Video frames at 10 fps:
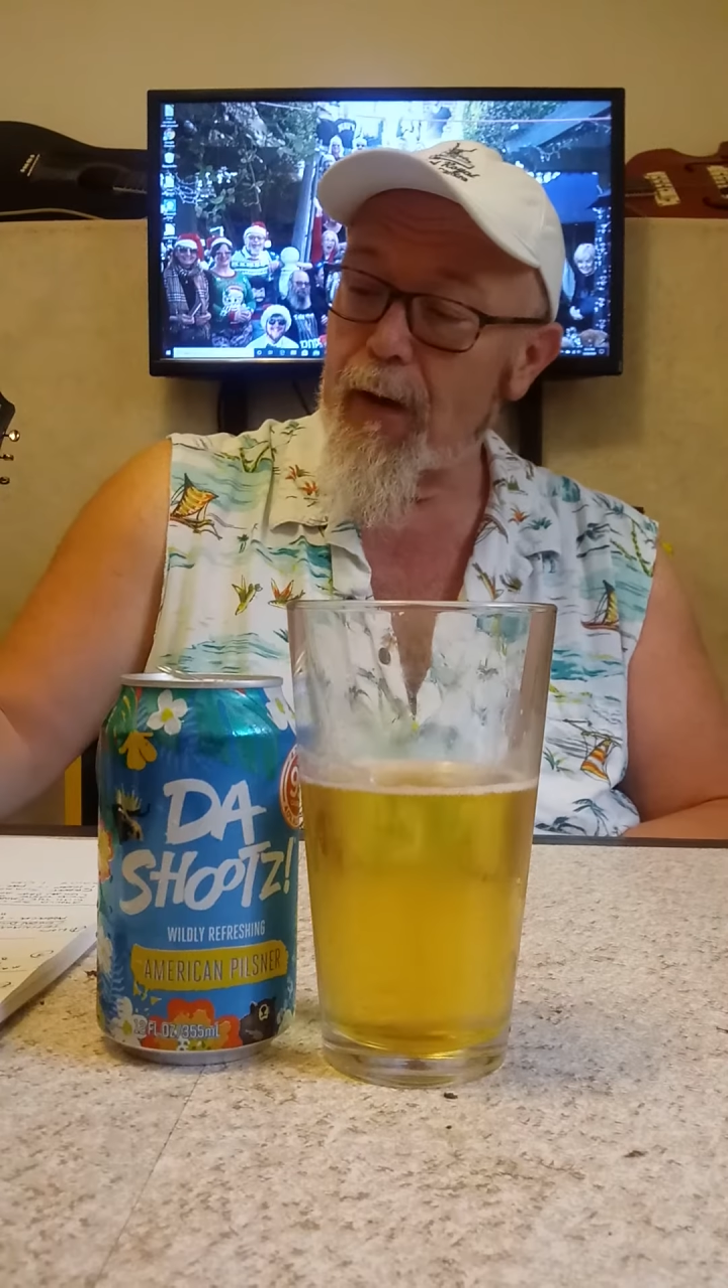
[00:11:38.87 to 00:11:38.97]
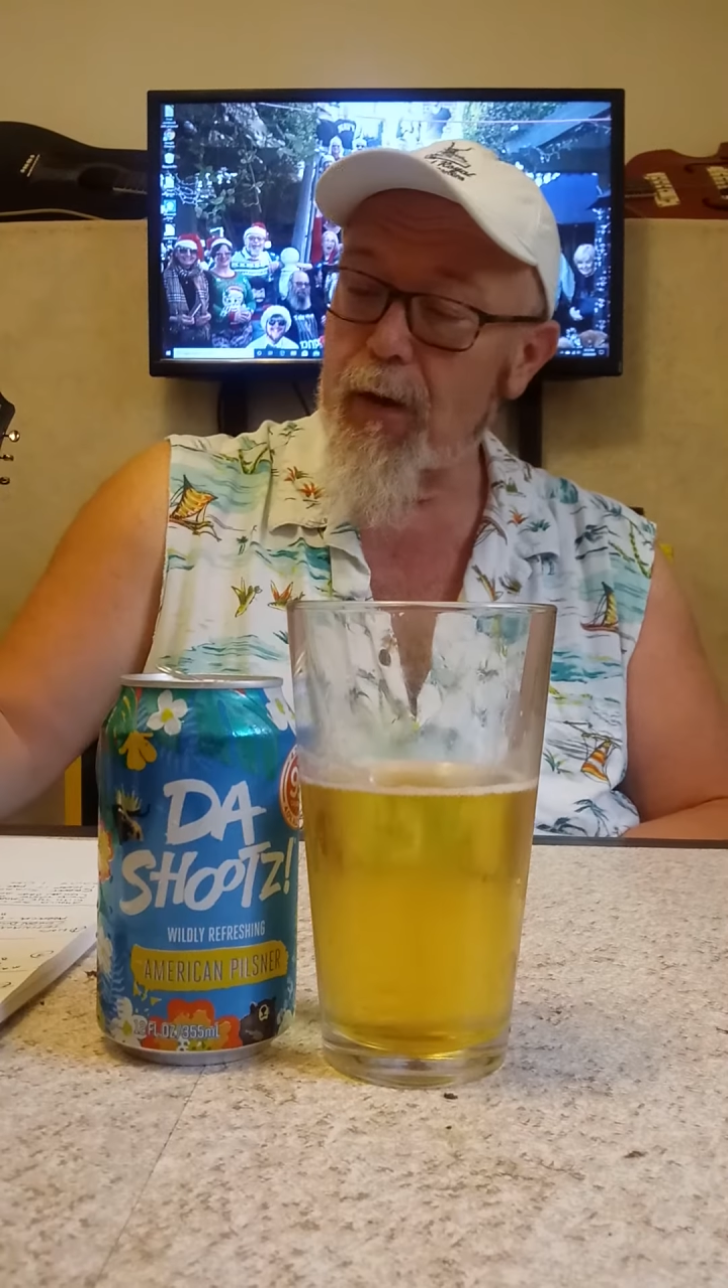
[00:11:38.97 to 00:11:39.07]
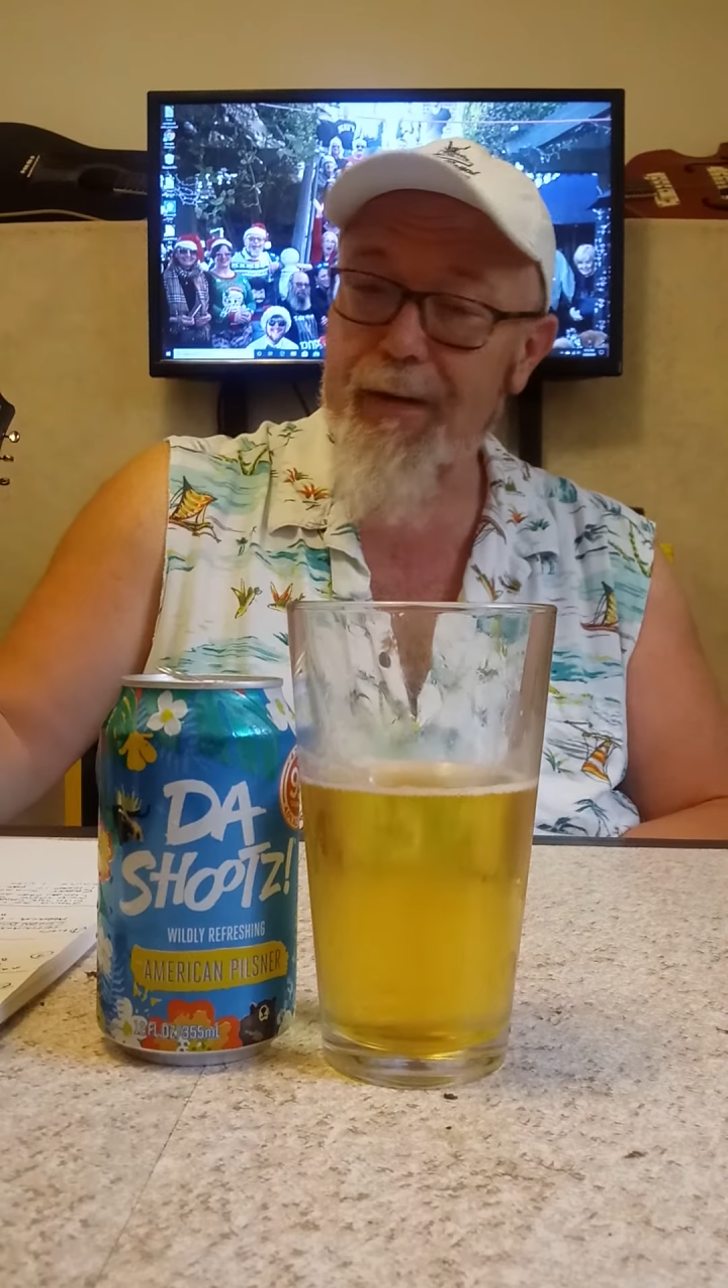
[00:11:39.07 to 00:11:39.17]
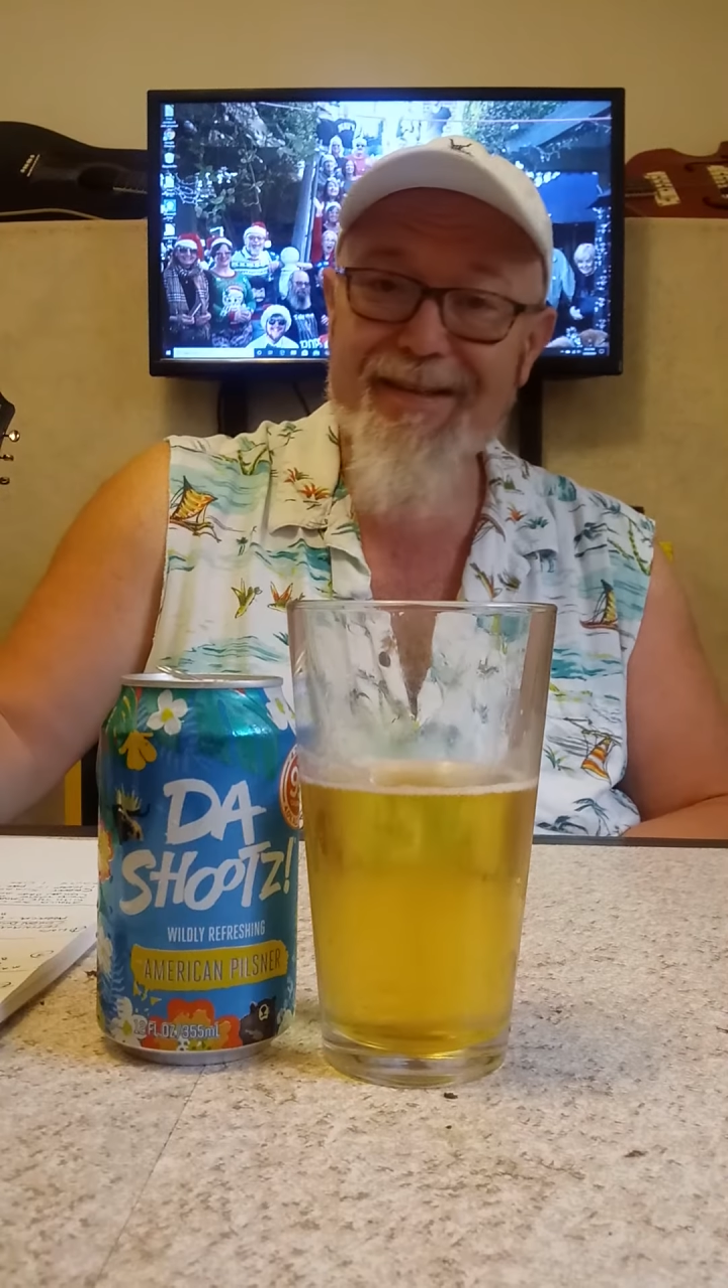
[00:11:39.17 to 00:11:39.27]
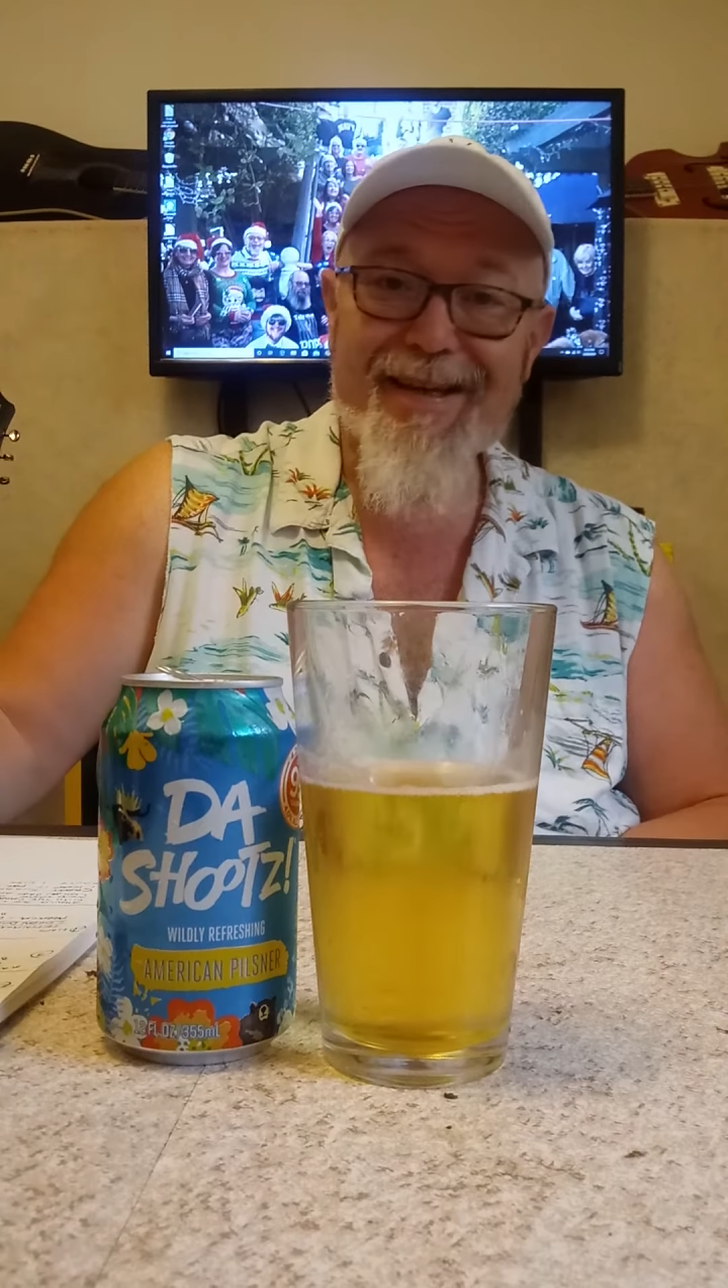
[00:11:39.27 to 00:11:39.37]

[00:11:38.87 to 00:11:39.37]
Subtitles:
on